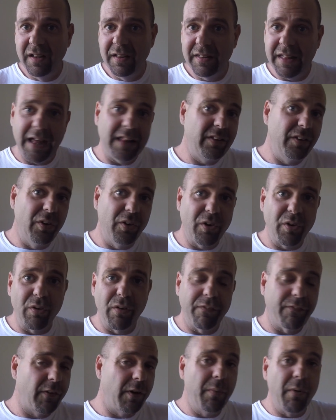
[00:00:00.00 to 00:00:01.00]
that little
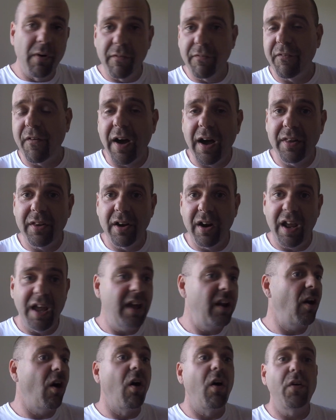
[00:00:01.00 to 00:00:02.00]
girl from her father,
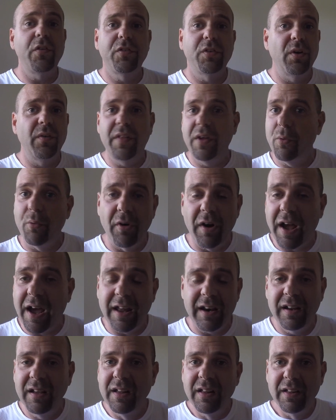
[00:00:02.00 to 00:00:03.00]
and also they were
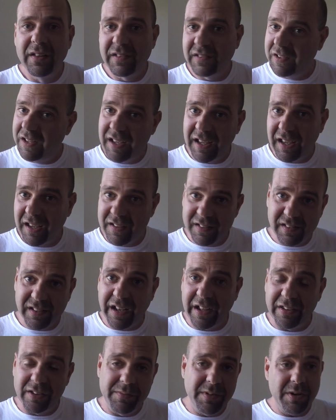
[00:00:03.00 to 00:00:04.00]
not seeking
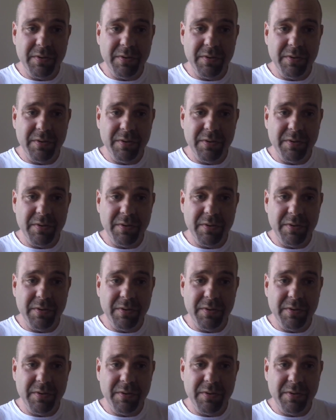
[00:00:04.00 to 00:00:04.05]
asylum.